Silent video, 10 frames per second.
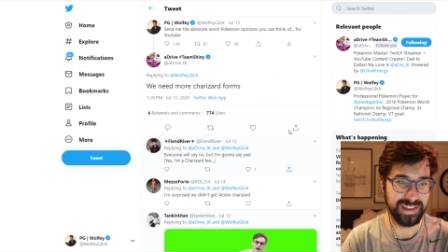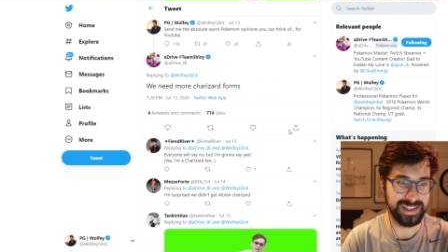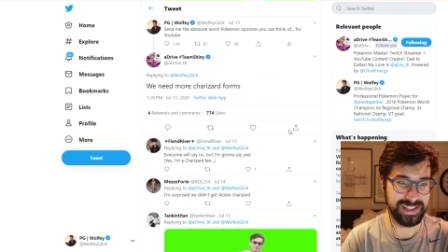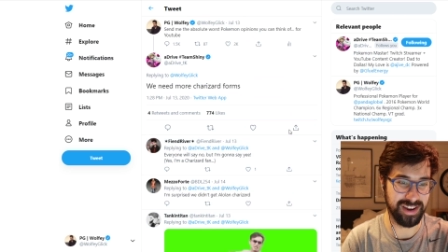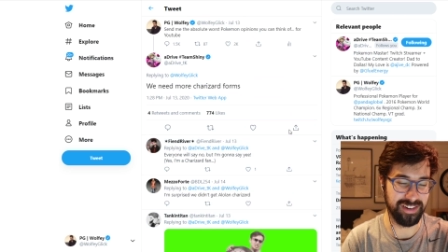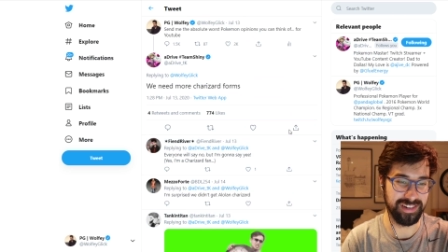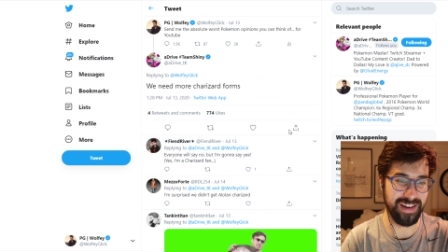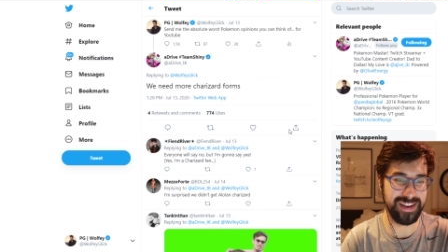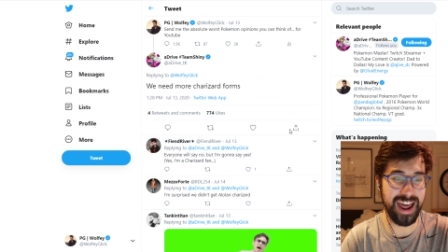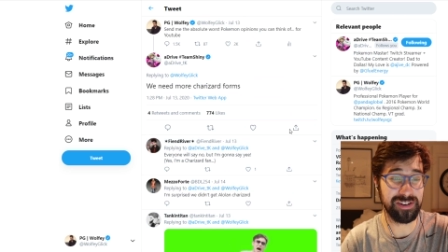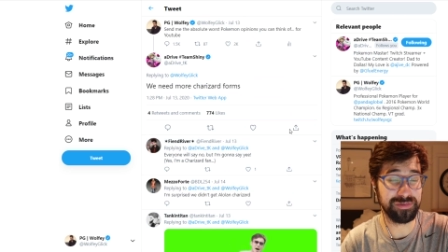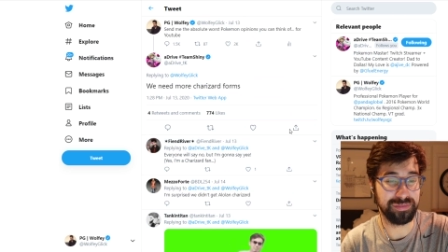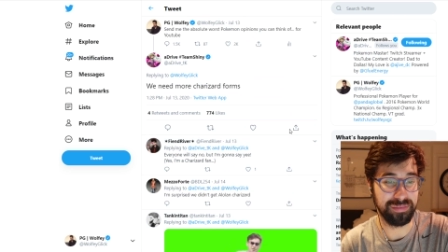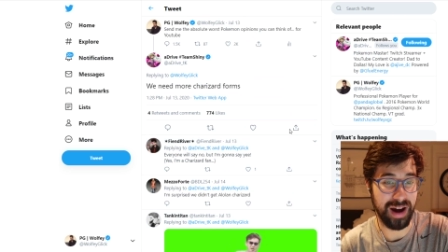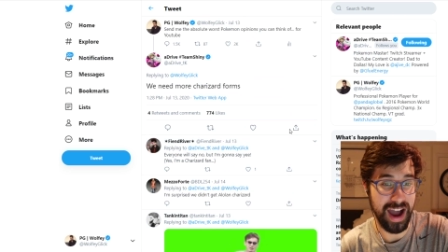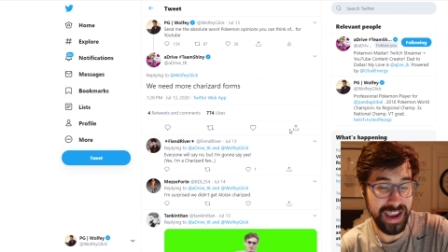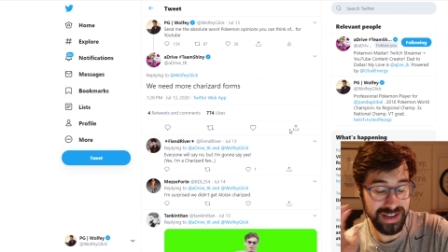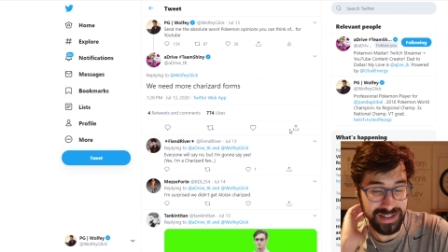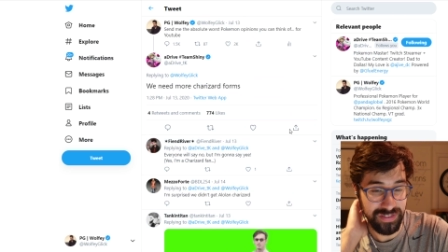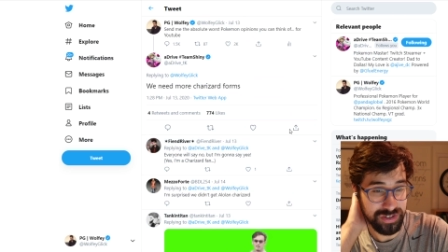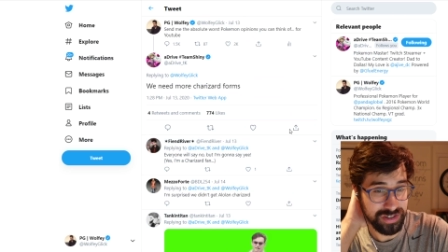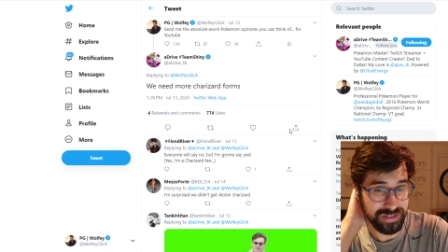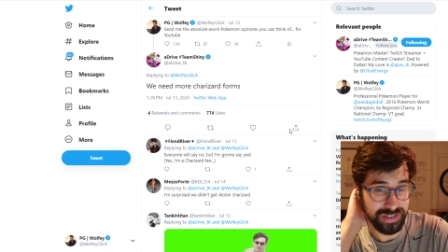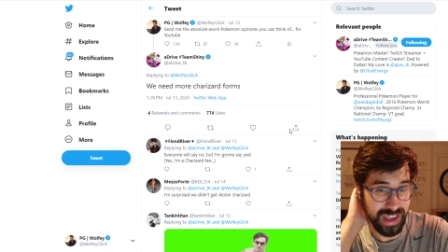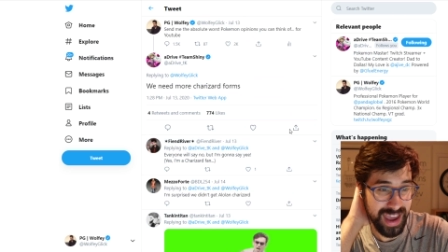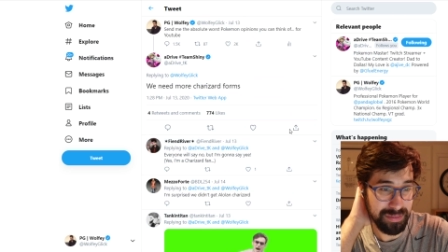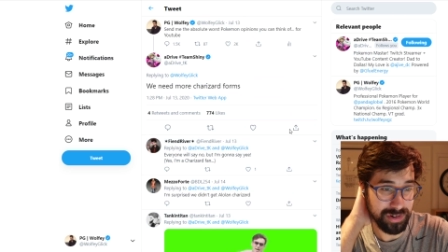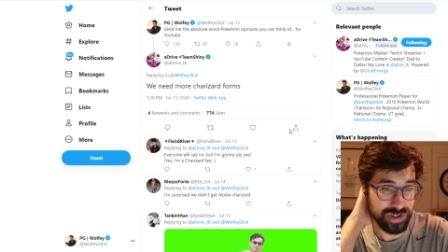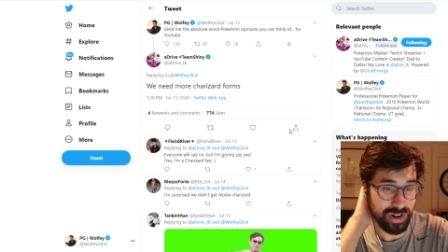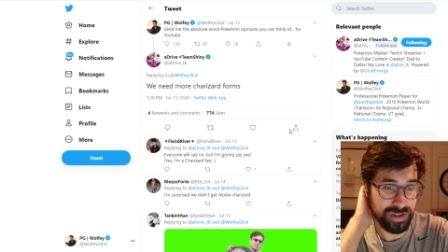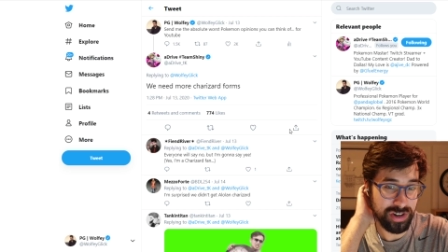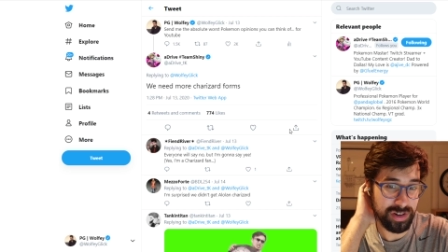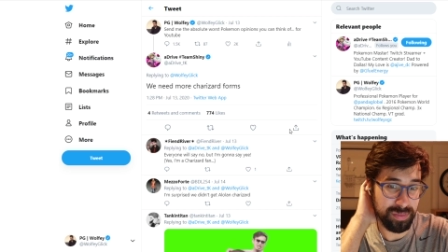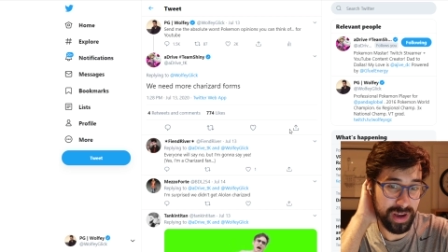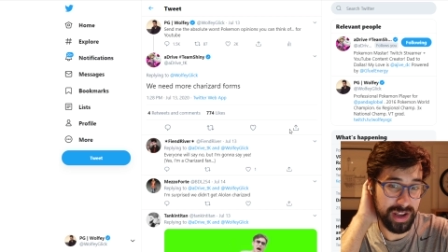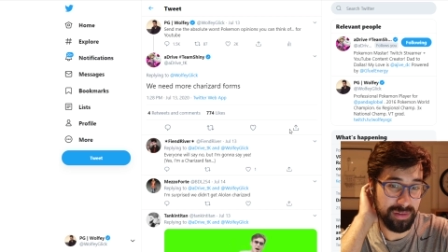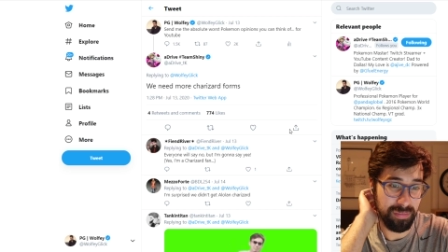So, I mean, I don't mind if they they add more Charizard, but